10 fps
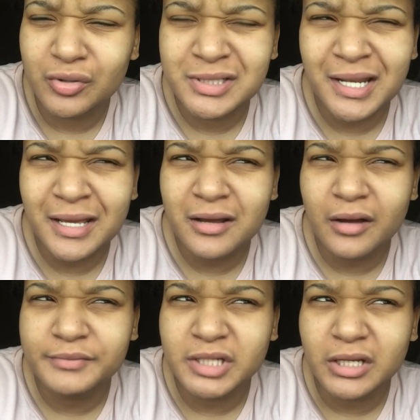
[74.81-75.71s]
Today now,
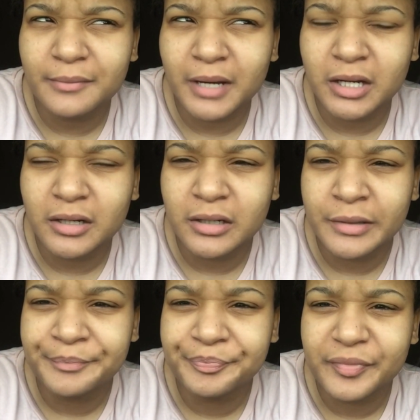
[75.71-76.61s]
I'm checking my
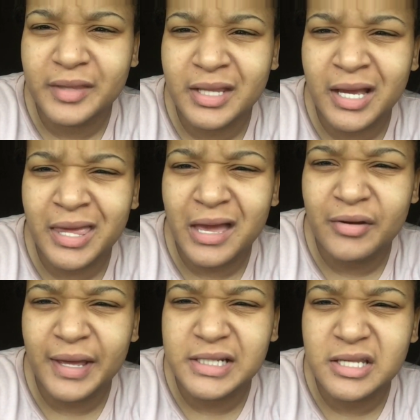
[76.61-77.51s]
um
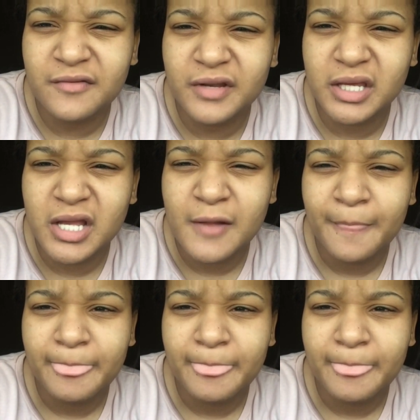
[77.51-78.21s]
account activity